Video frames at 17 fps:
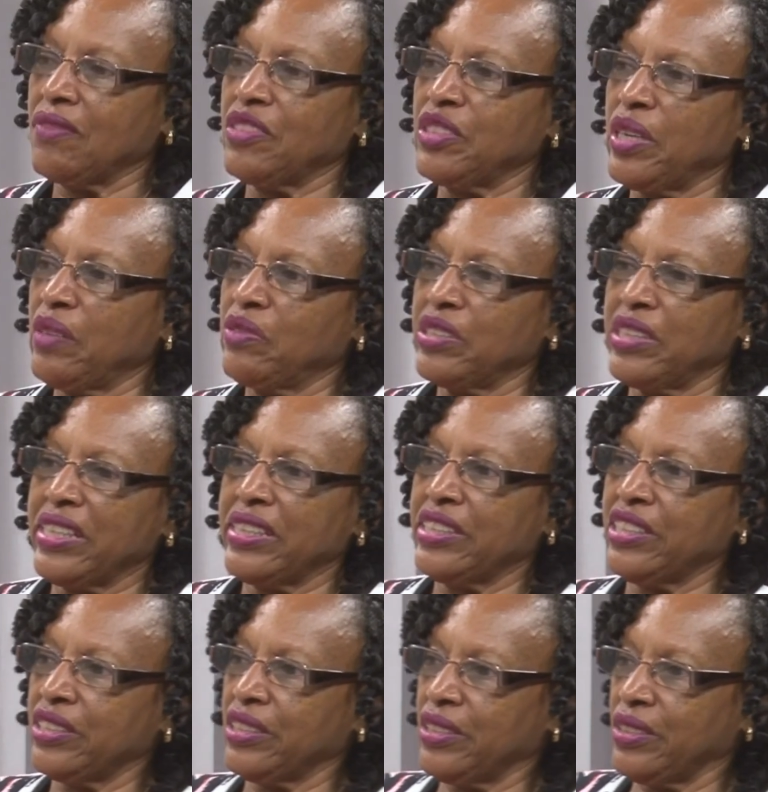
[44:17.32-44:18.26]
Have you ever had
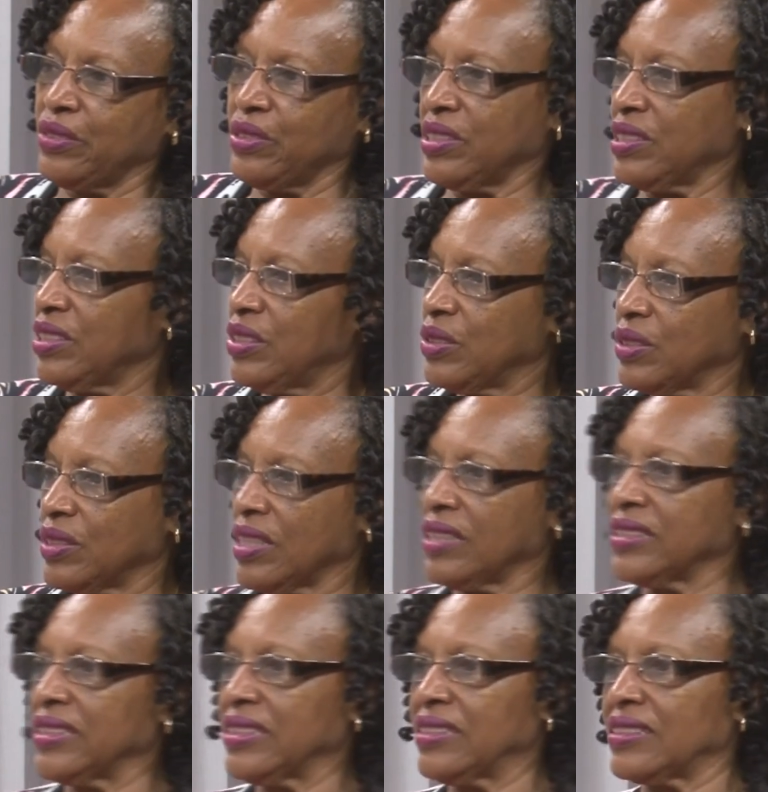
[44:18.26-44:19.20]
to
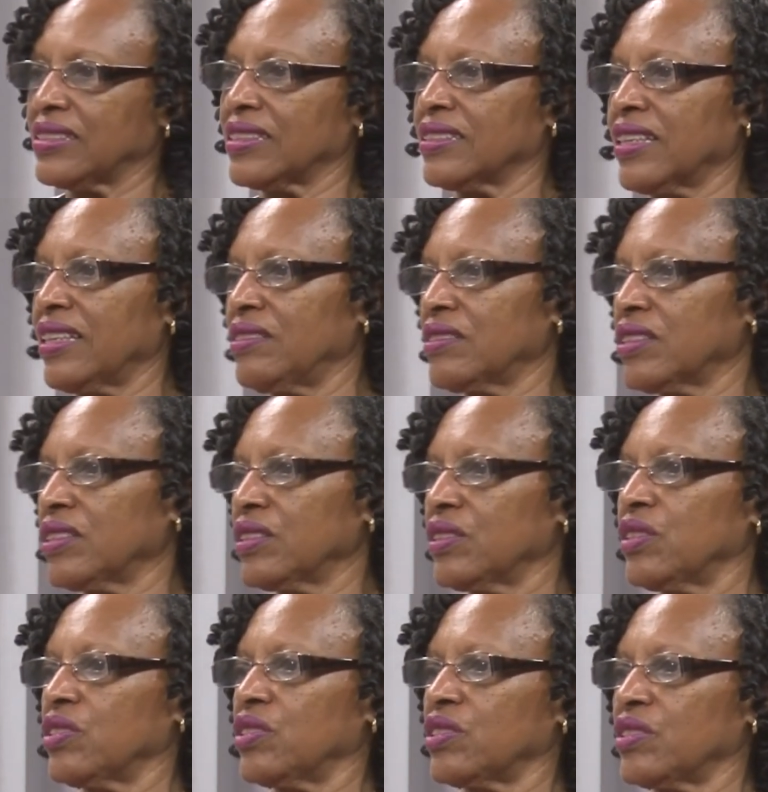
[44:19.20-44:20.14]
utilize
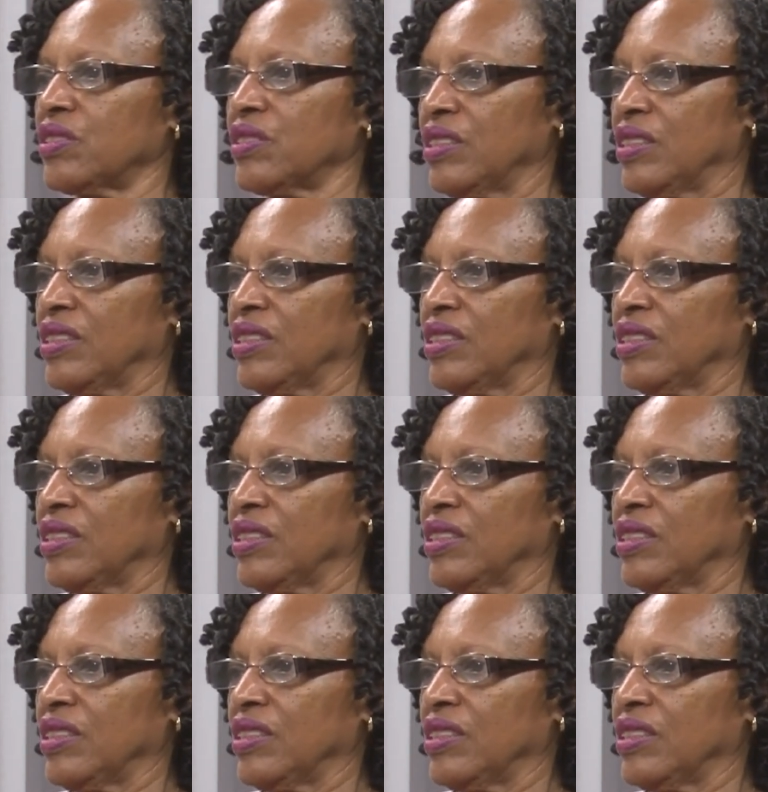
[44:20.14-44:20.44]
counselors or?